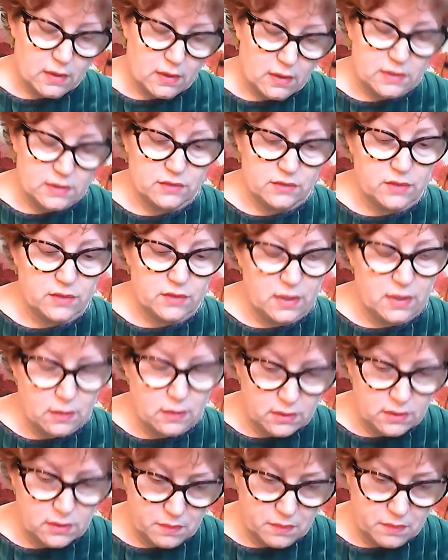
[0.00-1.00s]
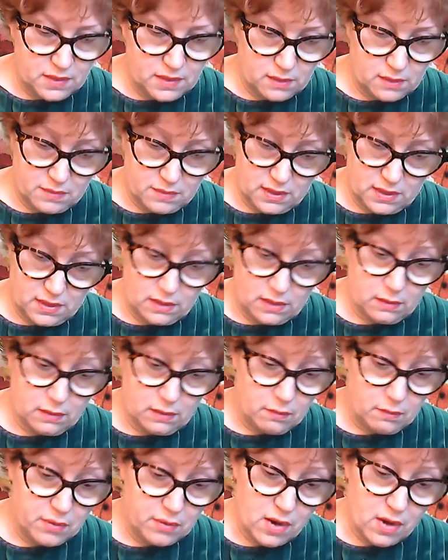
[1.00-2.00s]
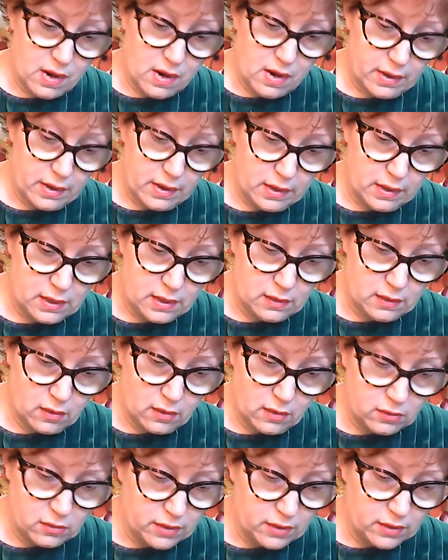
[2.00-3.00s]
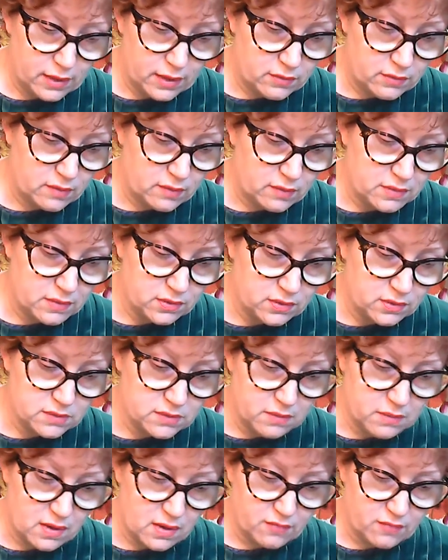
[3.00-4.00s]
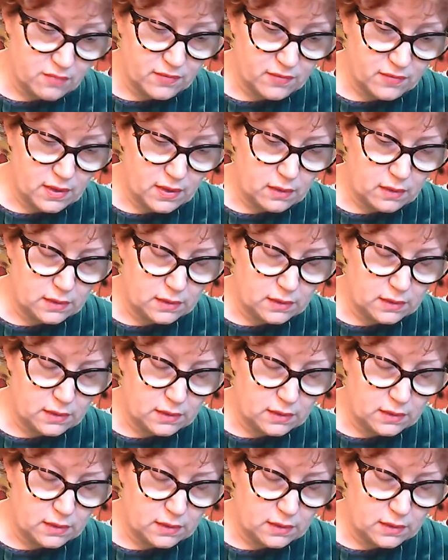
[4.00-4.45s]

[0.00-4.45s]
So near the pig pen, Pa and Uncle Henry built a bonfire,